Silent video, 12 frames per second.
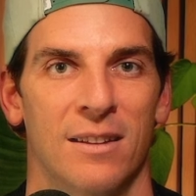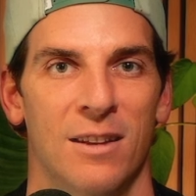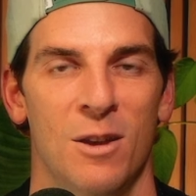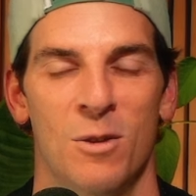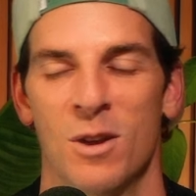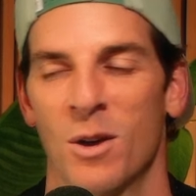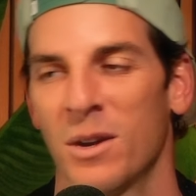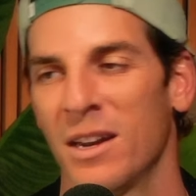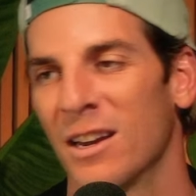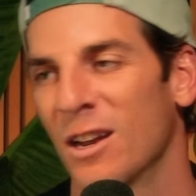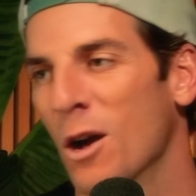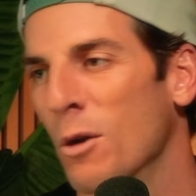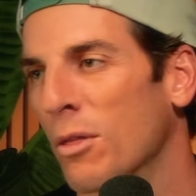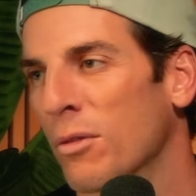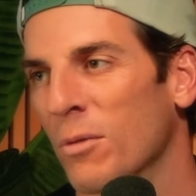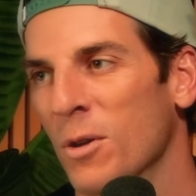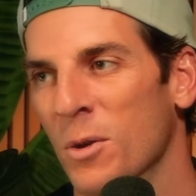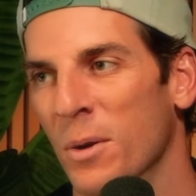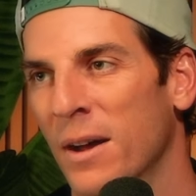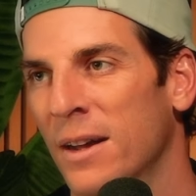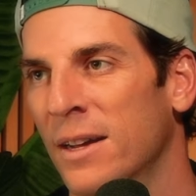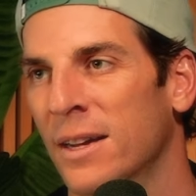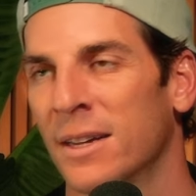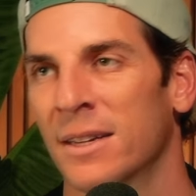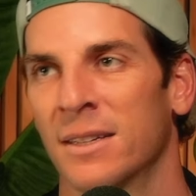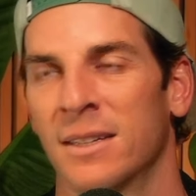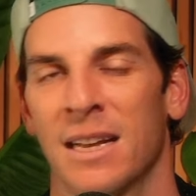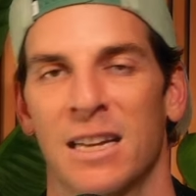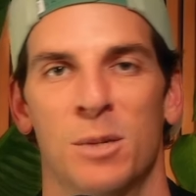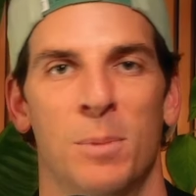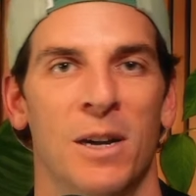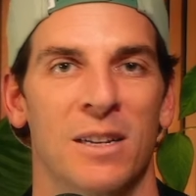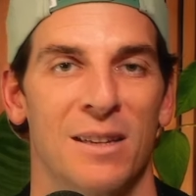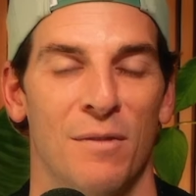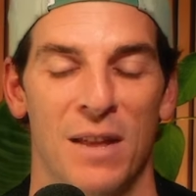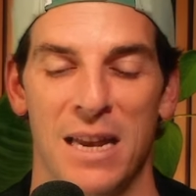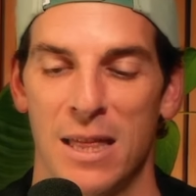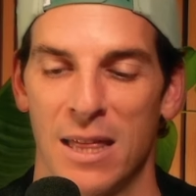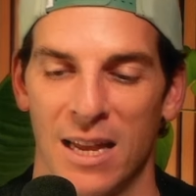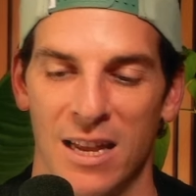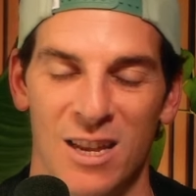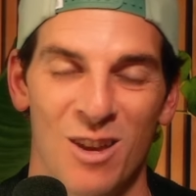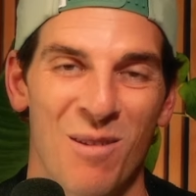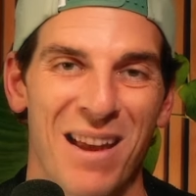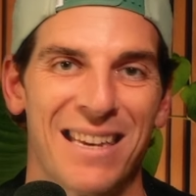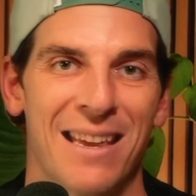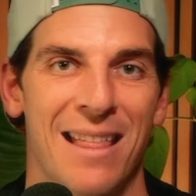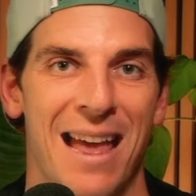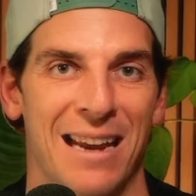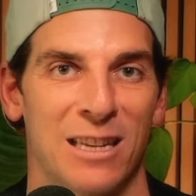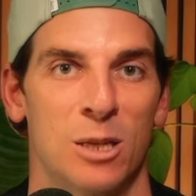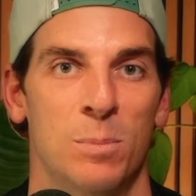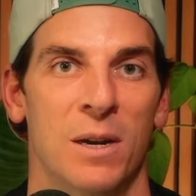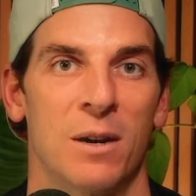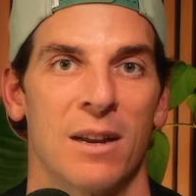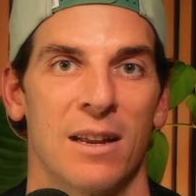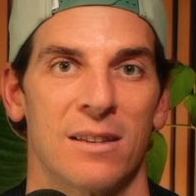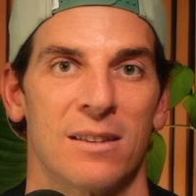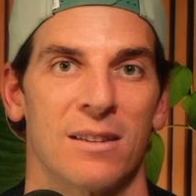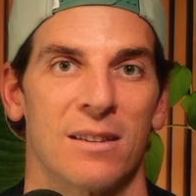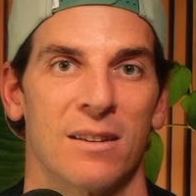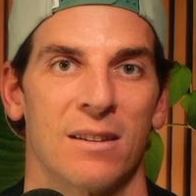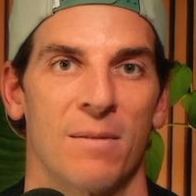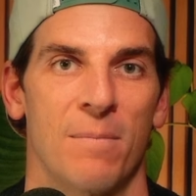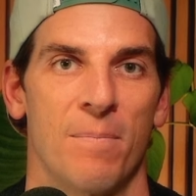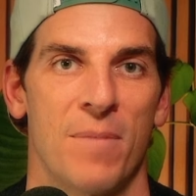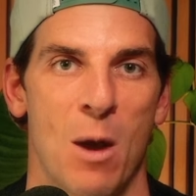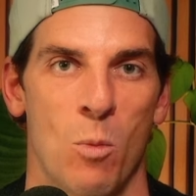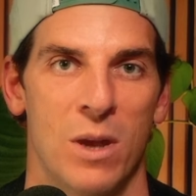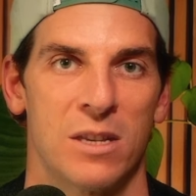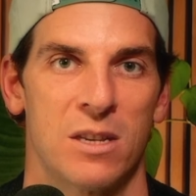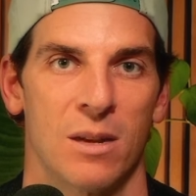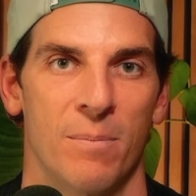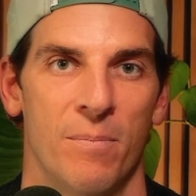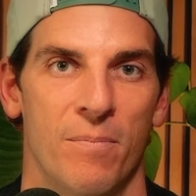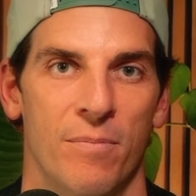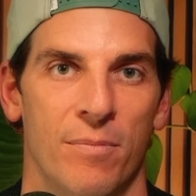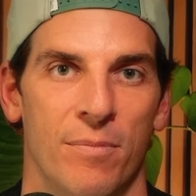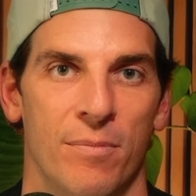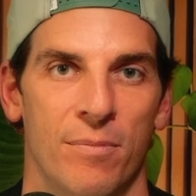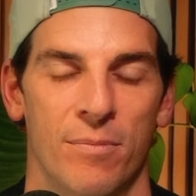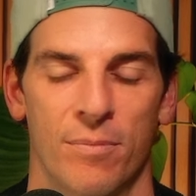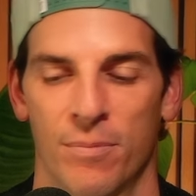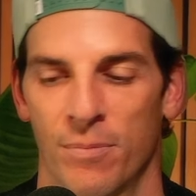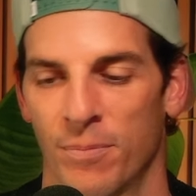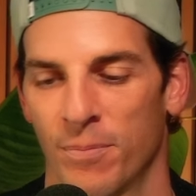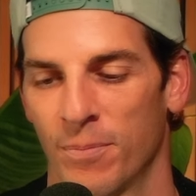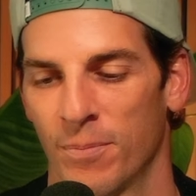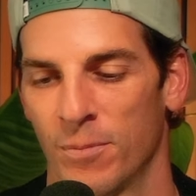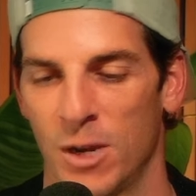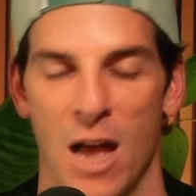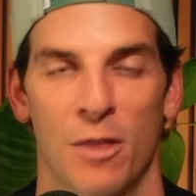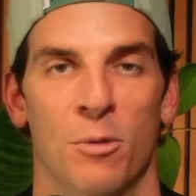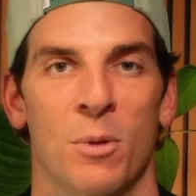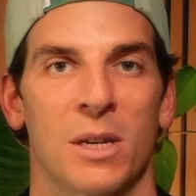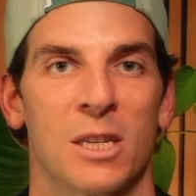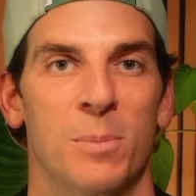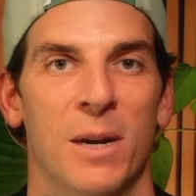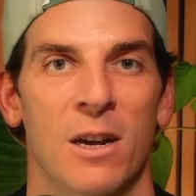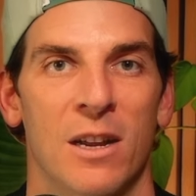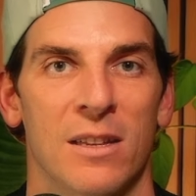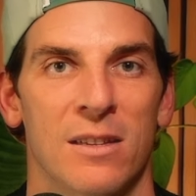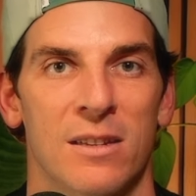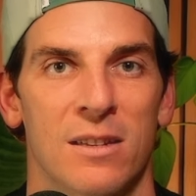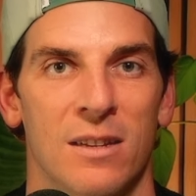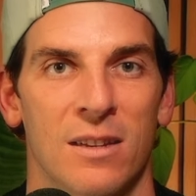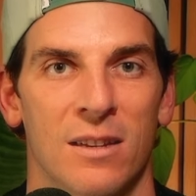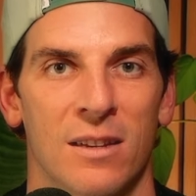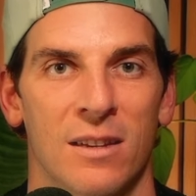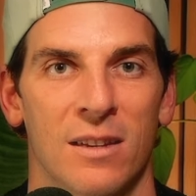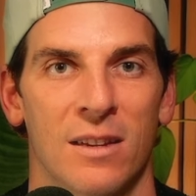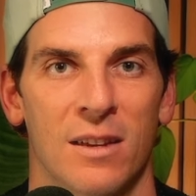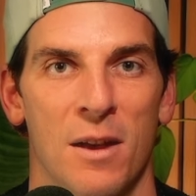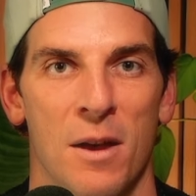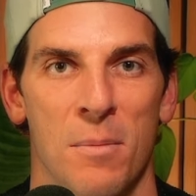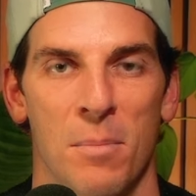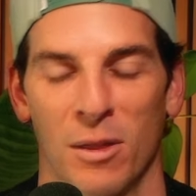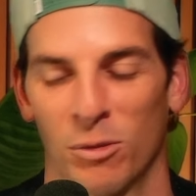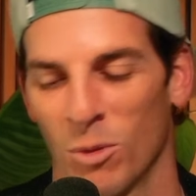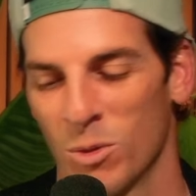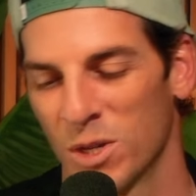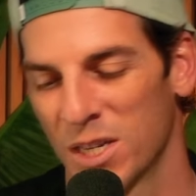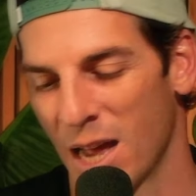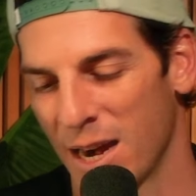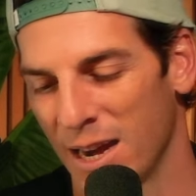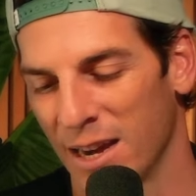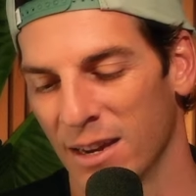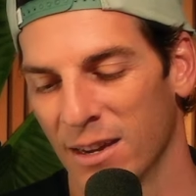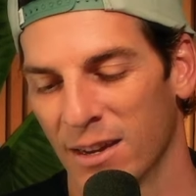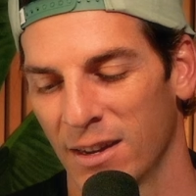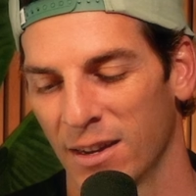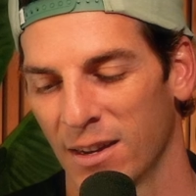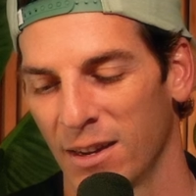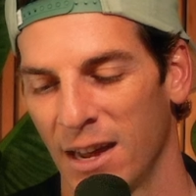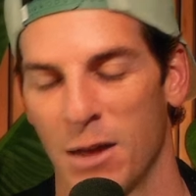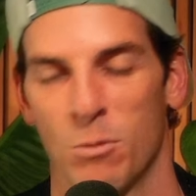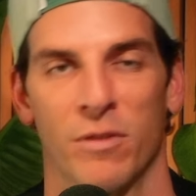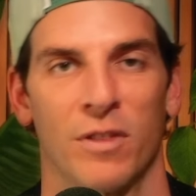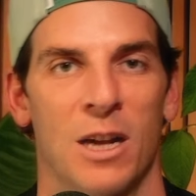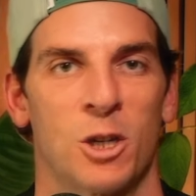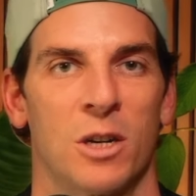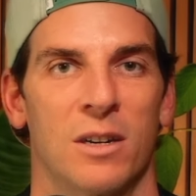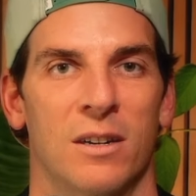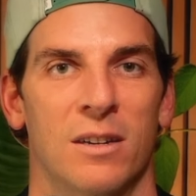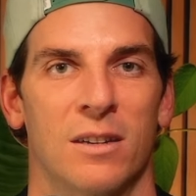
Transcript: You don't need to go through experience. If anything, you get to that experience, that wisdom, not through experience, but through studying and reflection,